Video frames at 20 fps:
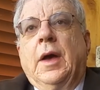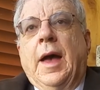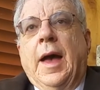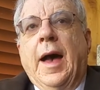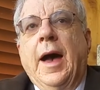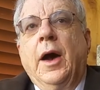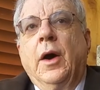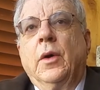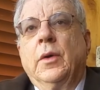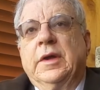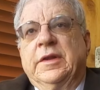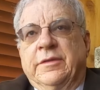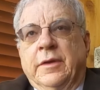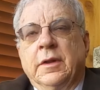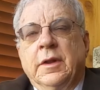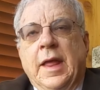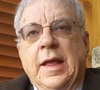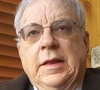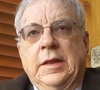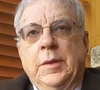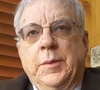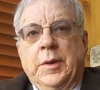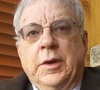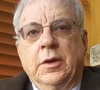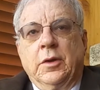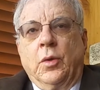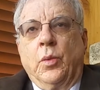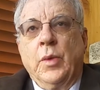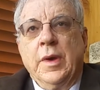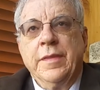how it's unlikely we're
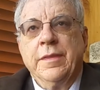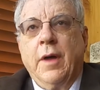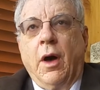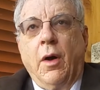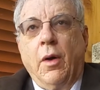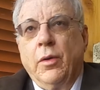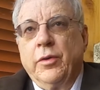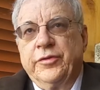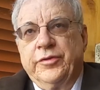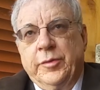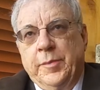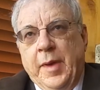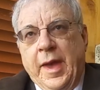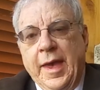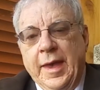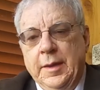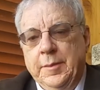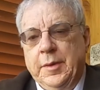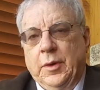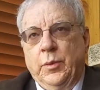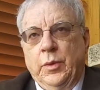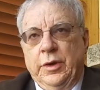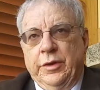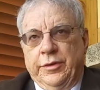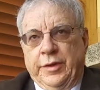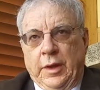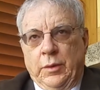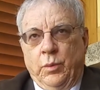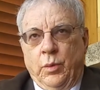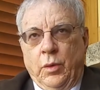going to win the whole shebang, but we
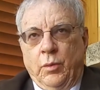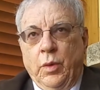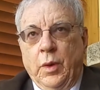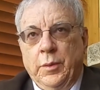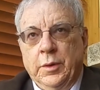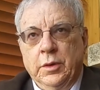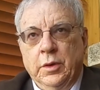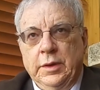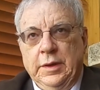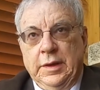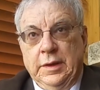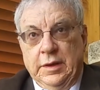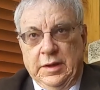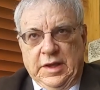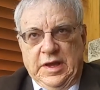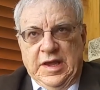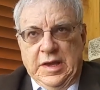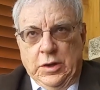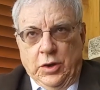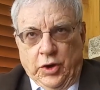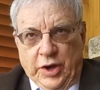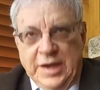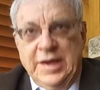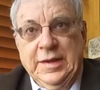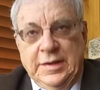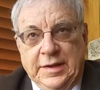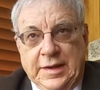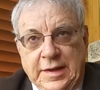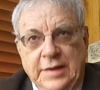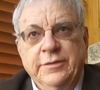and what we're looking e-
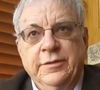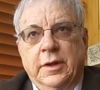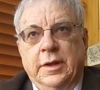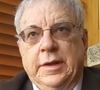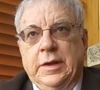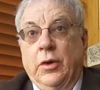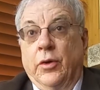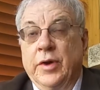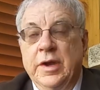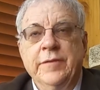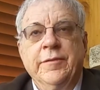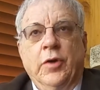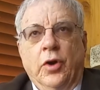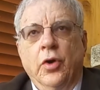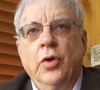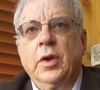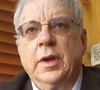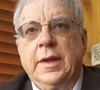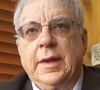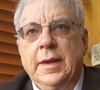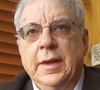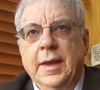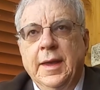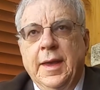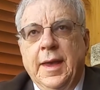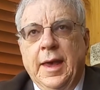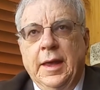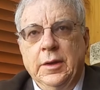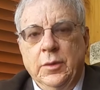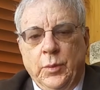easily or even early,
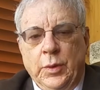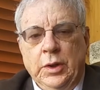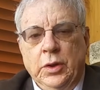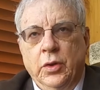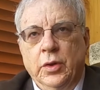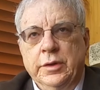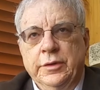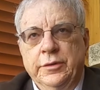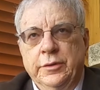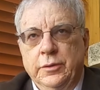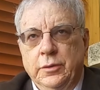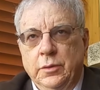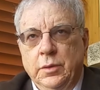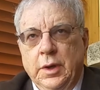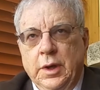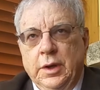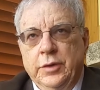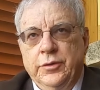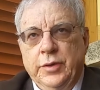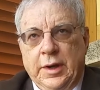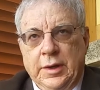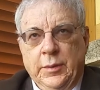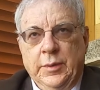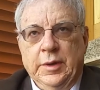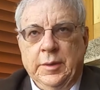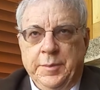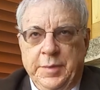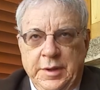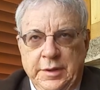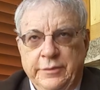mm-hmm. we look to try to win
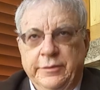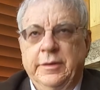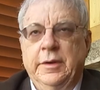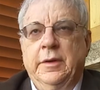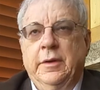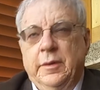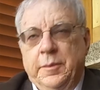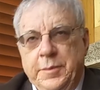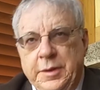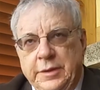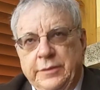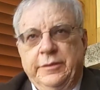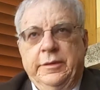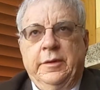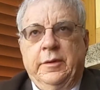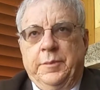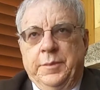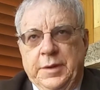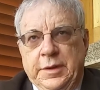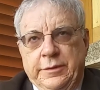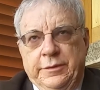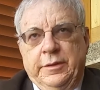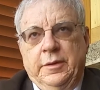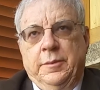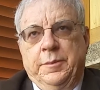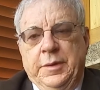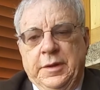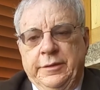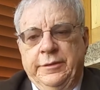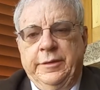a piece here, a piece here, a piece here,
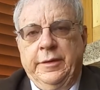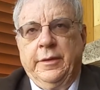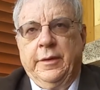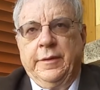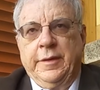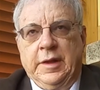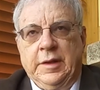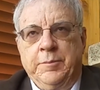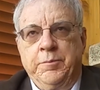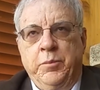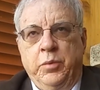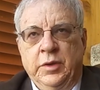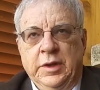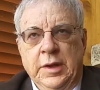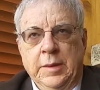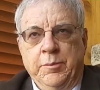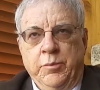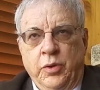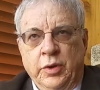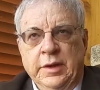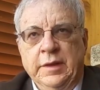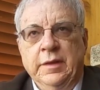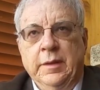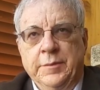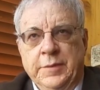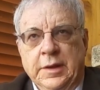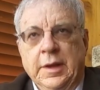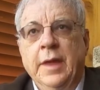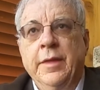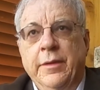a piece here, and then keep putting them
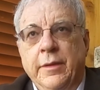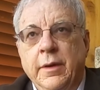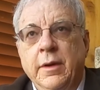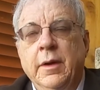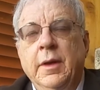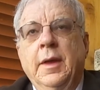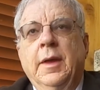together,